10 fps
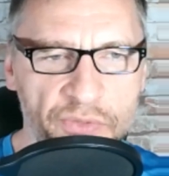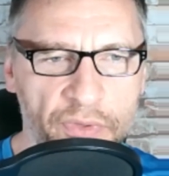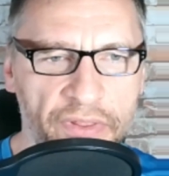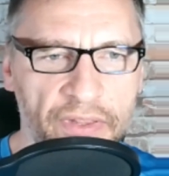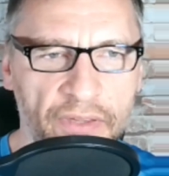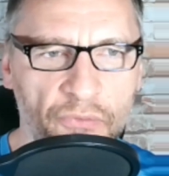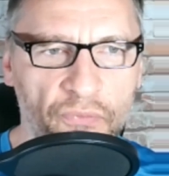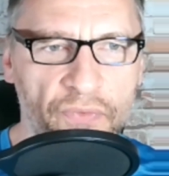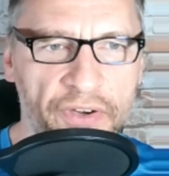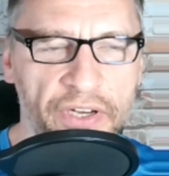with
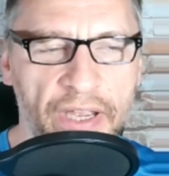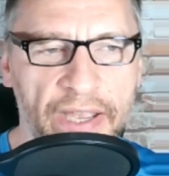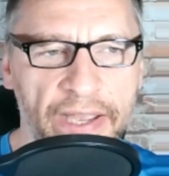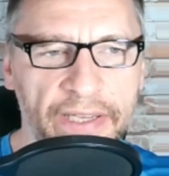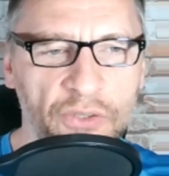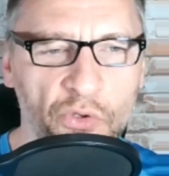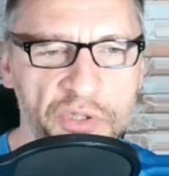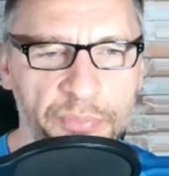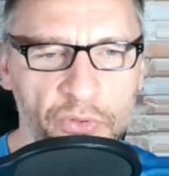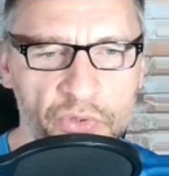very high noise
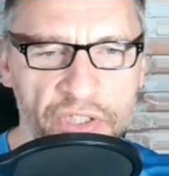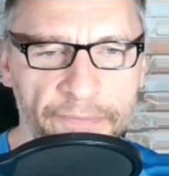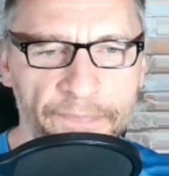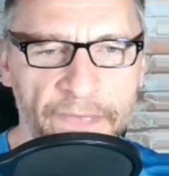pollution.